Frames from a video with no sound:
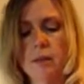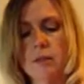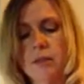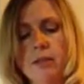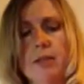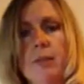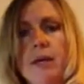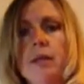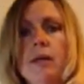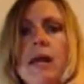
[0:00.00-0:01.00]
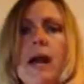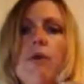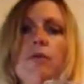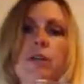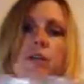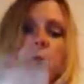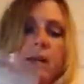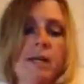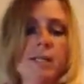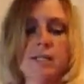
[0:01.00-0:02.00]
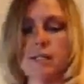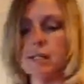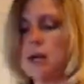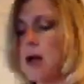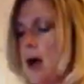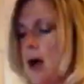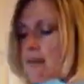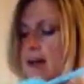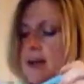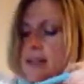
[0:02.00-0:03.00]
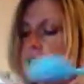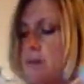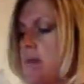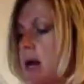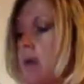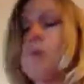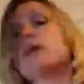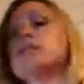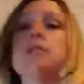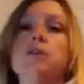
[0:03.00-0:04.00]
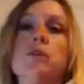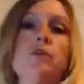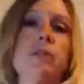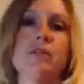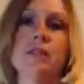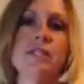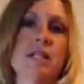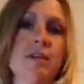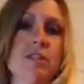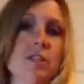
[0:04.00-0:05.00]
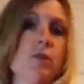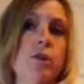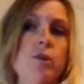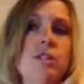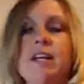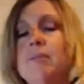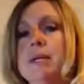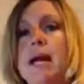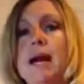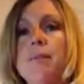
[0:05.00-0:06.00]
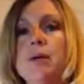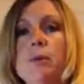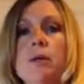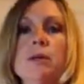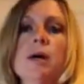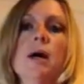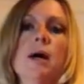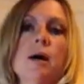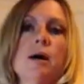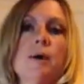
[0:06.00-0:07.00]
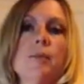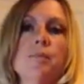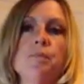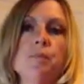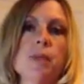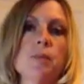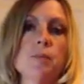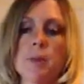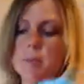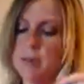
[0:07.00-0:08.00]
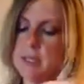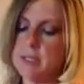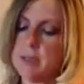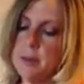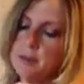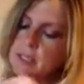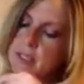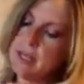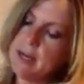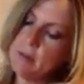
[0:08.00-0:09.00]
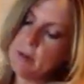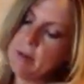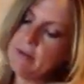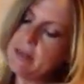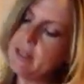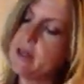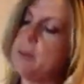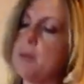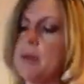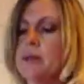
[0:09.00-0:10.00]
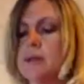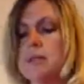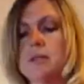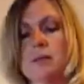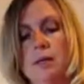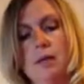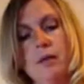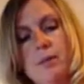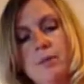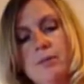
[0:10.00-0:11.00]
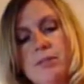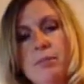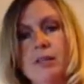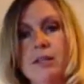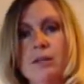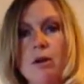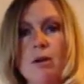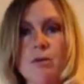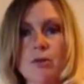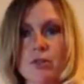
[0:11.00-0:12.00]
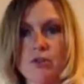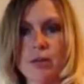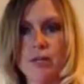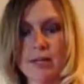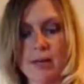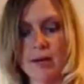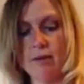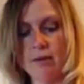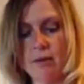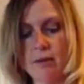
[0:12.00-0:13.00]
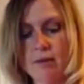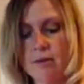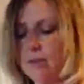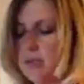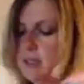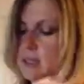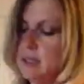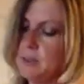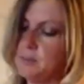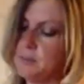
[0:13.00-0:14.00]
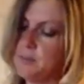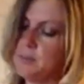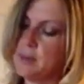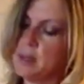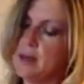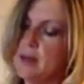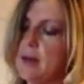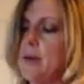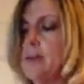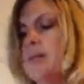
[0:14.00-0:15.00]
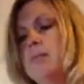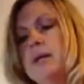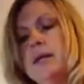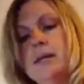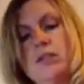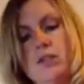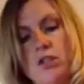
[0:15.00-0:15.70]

it's going to depend on how thick your mayonnaise is. I've had some that was thinner than this that I've still used that I've been happy with. But today what we've ended up with is something that's almost straight out of the mayonnaise